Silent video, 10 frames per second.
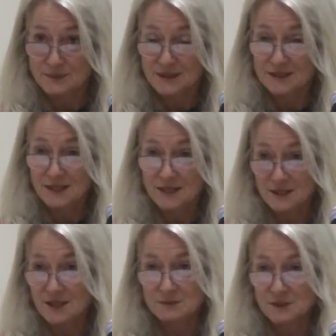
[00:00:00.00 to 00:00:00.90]
this
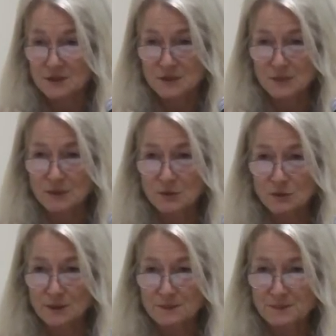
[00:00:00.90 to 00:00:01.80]
case came to the Supreme
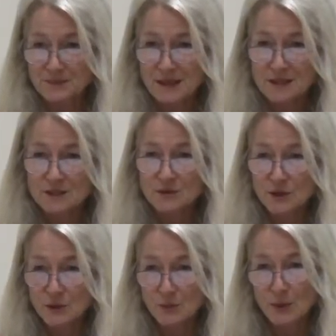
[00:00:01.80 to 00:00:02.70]
Court. So the other